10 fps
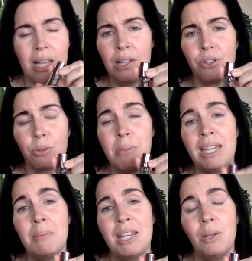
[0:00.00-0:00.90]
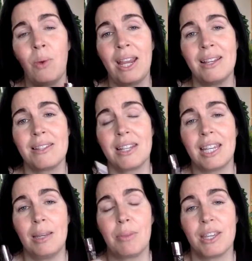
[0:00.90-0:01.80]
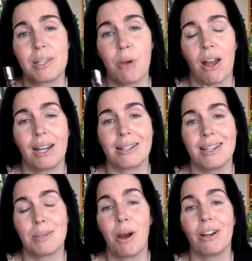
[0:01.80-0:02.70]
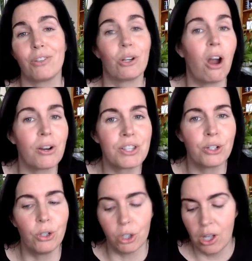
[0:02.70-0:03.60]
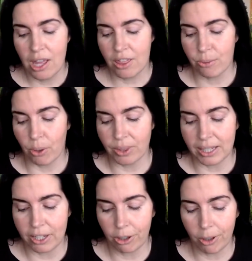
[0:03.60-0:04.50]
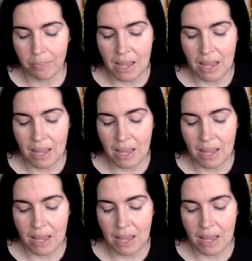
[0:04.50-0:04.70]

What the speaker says: So many, many ways to keep this product as part of your arsenal throughout the year.